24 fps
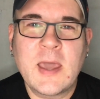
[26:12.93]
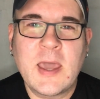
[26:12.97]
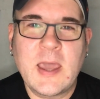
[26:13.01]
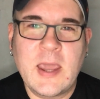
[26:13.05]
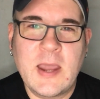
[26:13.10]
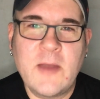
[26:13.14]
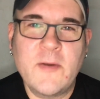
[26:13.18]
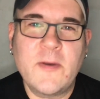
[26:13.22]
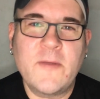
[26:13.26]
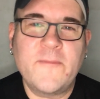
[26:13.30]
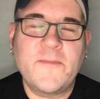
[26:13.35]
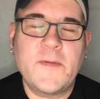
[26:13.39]

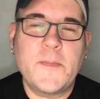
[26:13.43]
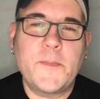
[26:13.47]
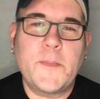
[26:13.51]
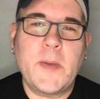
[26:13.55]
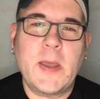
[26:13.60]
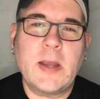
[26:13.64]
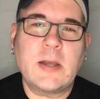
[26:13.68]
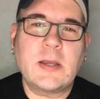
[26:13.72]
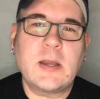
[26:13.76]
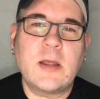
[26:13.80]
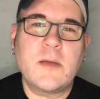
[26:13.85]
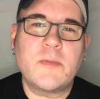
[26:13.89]
Even if you
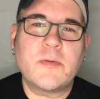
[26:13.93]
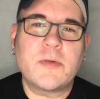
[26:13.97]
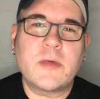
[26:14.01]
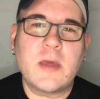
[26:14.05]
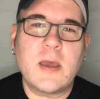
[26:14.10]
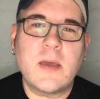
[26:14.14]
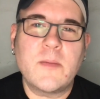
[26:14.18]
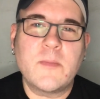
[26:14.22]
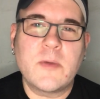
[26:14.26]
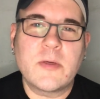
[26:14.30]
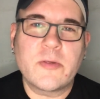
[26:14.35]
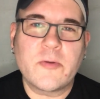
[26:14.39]
picked up
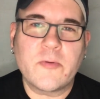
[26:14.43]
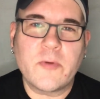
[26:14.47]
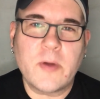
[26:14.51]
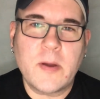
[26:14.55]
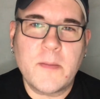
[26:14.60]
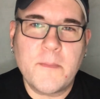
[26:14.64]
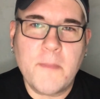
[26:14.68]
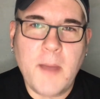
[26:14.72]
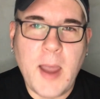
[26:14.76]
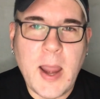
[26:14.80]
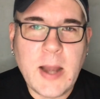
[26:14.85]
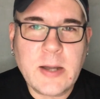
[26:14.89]
something as a
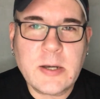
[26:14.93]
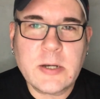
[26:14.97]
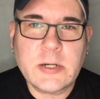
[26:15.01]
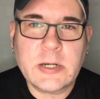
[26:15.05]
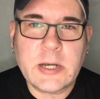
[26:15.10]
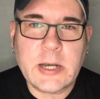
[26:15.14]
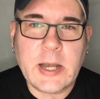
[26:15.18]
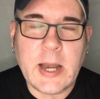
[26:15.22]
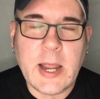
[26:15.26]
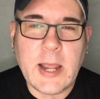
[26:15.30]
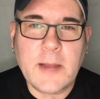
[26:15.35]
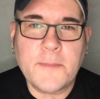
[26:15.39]
reminder
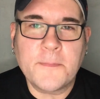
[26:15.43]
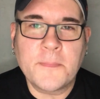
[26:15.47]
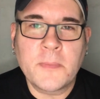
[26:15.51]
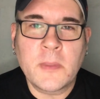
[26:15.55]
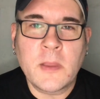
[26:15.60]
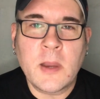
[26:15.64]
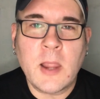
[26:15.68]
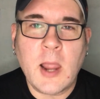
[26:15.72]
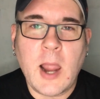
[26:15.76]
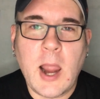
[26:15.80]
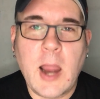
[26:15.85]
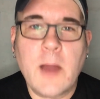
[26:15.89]
today,
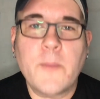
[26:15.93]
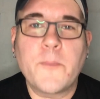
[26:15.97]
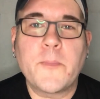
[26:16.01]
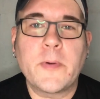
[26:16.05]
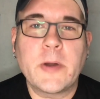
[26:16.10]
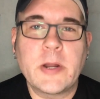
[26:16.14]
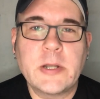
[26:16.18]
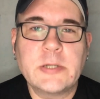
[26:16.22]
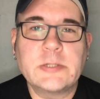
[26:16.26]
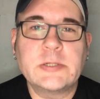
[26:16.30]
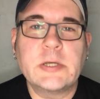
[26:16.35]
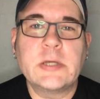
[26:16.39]
I
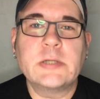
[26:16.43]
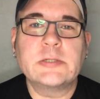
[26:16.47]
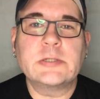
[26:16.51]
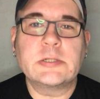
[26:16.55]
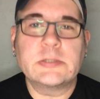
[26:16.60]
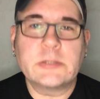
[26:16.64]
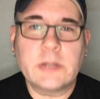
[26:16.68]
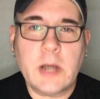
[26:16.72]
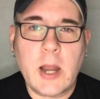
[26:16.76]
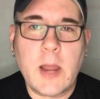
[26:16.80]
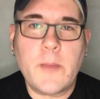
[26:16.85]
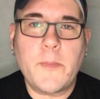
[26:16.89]
appreciate
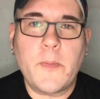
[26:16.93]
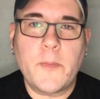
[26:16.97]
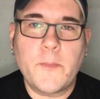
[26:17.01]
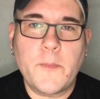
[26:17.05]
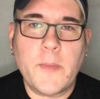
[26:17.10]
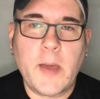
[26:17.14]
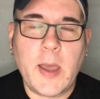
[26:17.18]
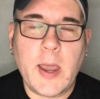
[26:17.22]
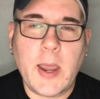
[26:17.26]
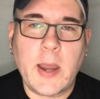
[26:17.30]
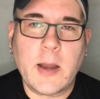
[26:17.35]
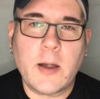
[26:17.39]
you dropping
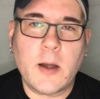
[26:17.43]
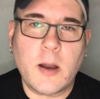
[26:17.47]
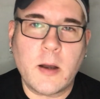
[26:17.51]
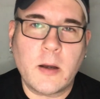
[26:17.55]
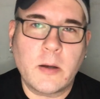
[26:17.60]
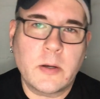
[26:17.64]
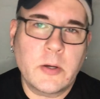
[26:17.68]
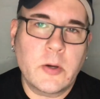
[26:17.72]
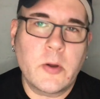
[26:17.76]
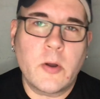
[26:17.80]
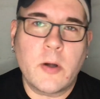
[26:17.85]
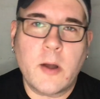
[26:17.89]
by and
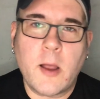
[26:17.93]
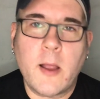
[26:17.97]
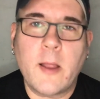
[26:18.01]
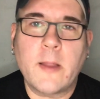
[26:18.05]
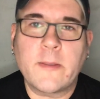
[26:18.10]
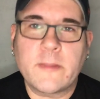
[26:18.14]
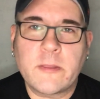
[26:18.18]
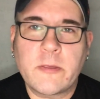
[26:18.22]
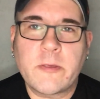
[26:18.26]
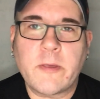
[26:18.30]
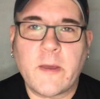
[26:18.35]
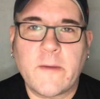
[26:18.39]
doing all
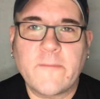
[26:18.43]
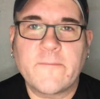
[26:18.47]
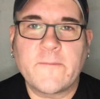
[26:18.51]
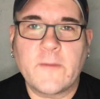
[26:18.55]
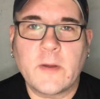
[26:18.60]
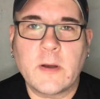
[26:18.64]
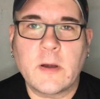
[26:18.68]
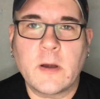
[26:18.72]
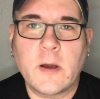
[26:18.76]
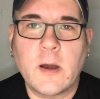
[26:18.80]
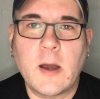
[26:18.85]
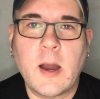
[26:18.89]
that stuff
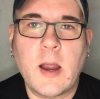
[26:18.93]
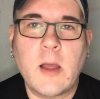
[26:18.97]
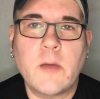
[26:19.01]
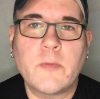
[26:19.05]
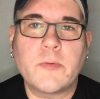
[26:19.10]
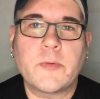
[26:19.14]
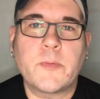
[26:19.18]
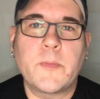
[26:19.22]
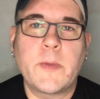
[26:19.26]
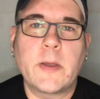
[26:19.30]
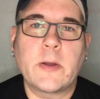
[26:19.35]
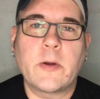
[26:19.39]
on there. It
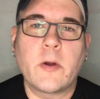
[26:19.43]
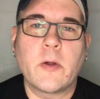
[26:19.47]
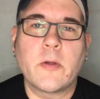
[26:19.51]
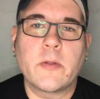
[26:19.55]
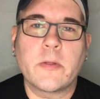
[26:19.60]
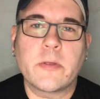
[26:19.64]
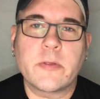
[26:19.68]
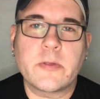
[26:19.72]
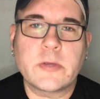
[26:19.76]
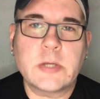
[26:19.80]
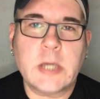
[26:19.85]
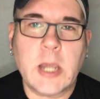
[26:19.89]
helps me grow
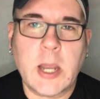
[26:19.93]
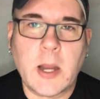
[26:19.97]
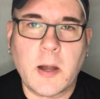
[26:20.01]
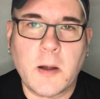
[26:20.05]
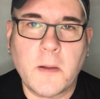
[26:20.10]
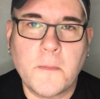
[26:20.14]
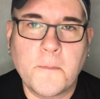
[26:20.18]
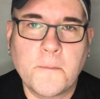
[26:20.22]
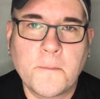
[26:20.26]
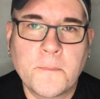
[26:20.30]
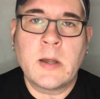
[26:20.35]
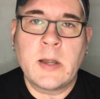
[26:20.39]
this
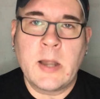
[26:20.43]
channel.